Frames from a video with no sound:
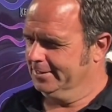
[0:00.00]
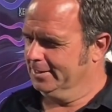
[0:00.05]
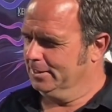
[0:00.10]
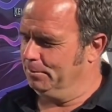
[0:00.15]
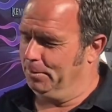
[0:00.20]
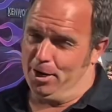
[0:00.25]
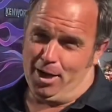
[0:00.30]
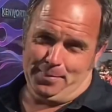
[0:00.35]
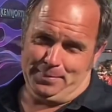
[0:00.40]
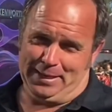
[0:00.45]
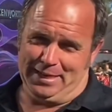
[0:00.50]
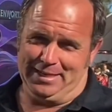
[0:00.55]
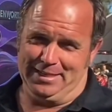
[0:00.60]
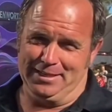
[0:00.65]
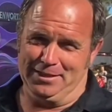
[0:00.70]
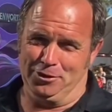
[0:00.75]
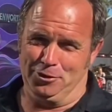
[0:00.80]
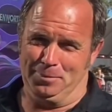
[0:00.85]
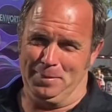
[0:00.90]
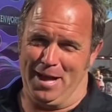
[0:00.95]
But I'm only a
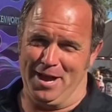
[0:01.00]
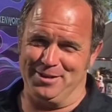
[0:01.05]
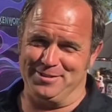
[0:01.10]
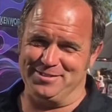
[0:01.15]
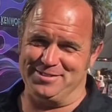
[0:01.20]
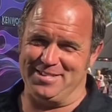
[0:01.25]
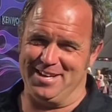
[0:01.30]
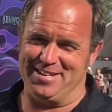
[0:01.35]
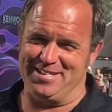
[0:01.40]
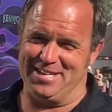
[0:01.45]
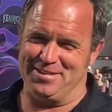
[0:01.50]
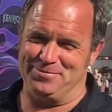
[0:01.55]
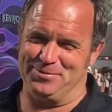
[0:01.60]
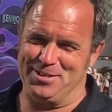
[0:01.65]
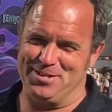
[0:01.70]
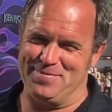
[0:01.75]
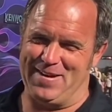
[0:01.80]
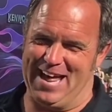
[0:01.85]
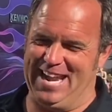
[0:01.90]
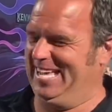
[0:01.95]
little bloke, so it doesn't
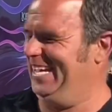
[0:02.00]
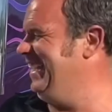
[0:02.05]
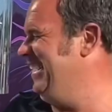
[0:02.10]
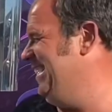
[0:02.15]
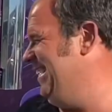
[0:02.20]
really matter.